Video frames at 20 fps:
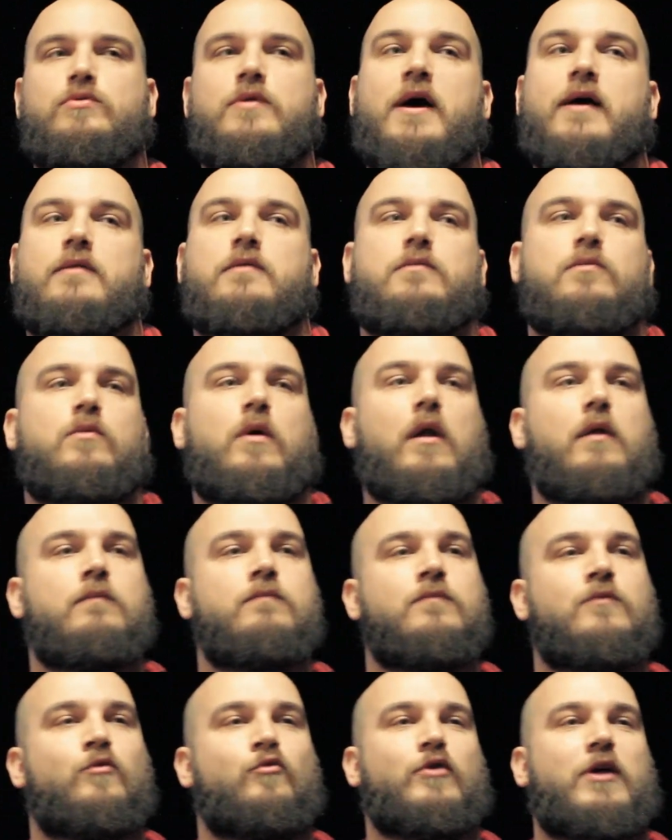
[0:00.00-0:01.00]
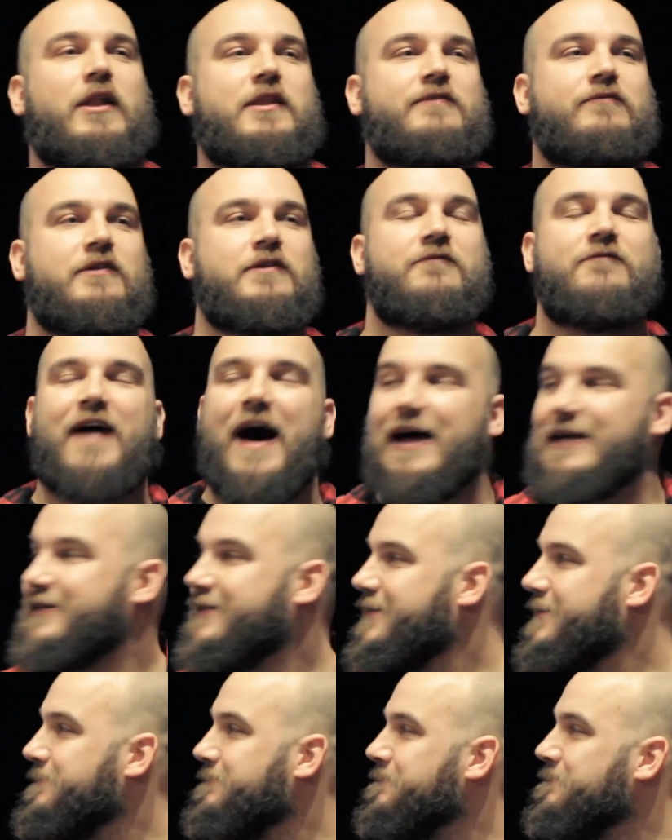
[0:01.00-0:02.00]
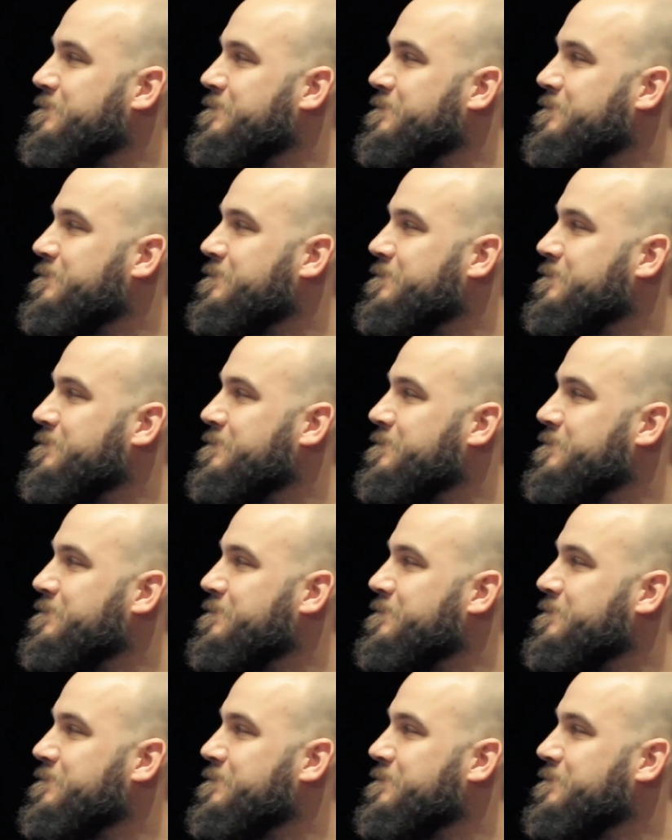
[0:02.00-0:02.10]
do that, well, relatively fast.